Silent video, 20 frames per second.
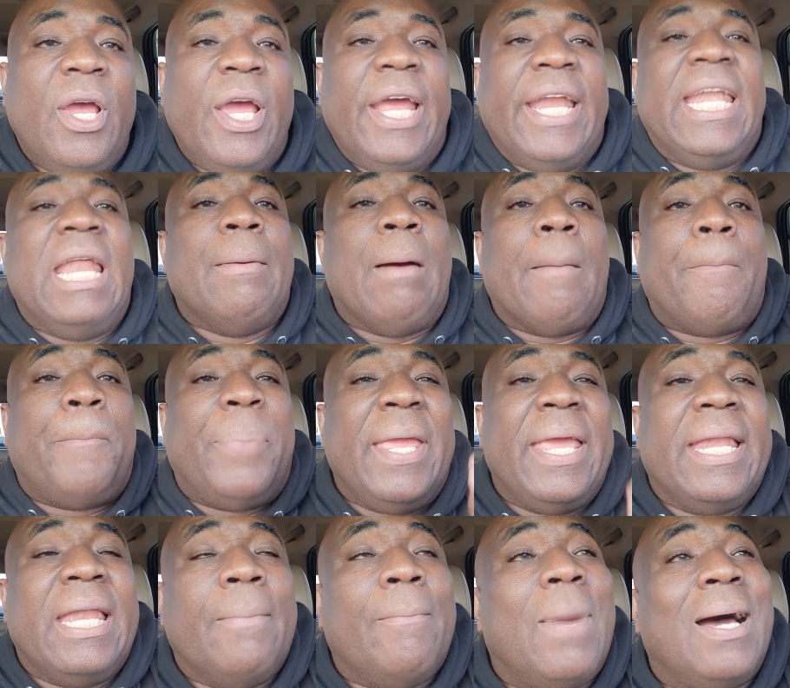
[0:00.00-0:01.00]
They are
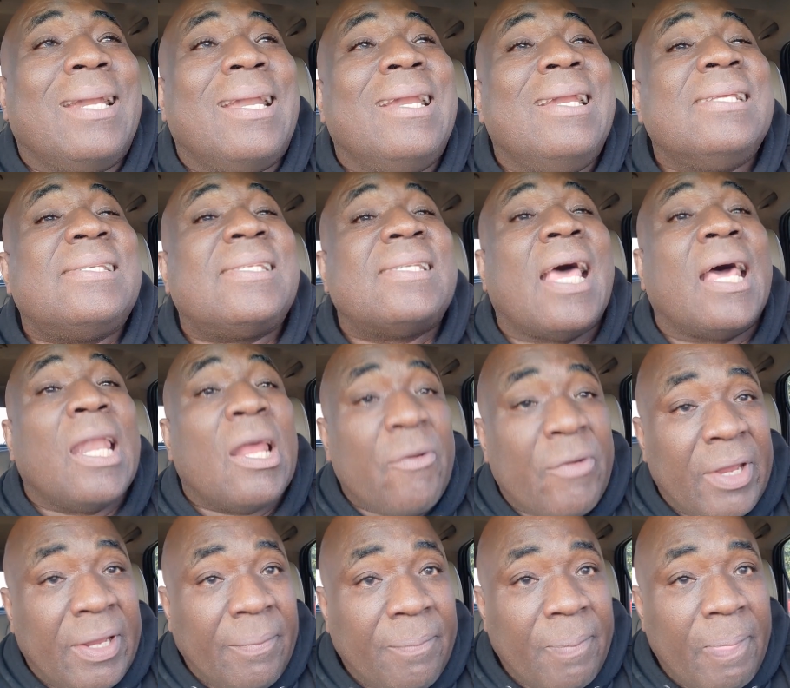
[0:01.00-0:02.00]
pay them money the
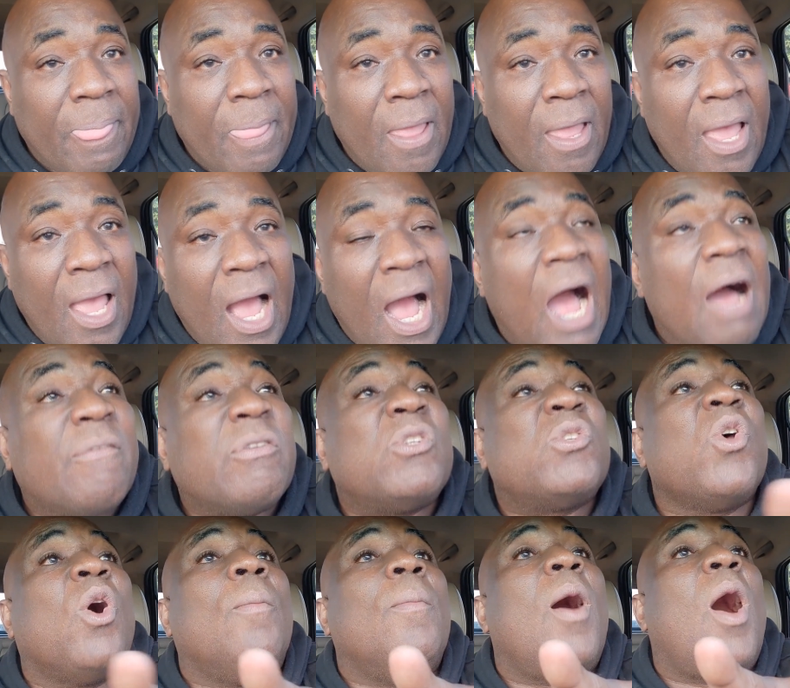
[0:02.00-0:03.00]
salary of
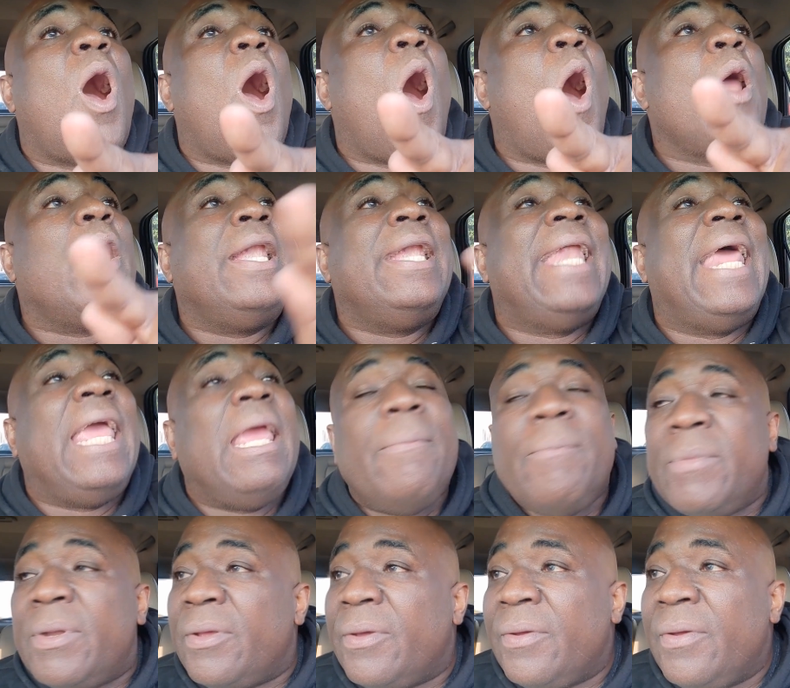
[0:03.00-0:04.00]
some
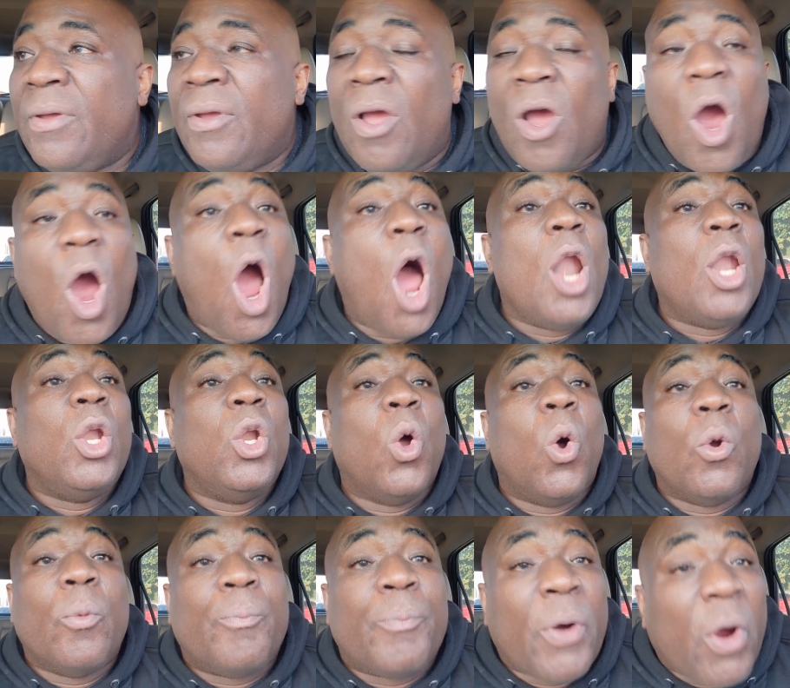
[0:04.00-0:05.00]
unnamed,
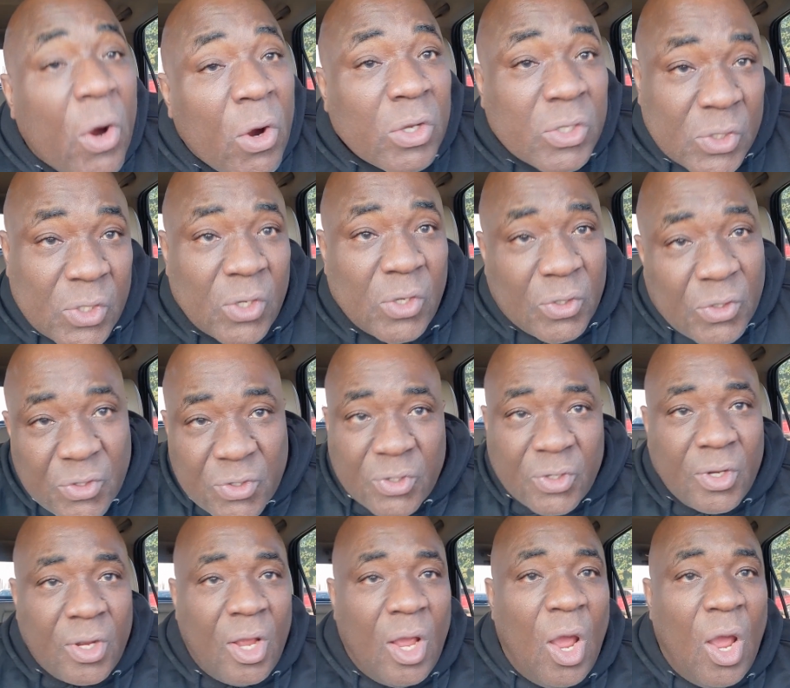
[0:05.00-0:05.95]
unknown persons.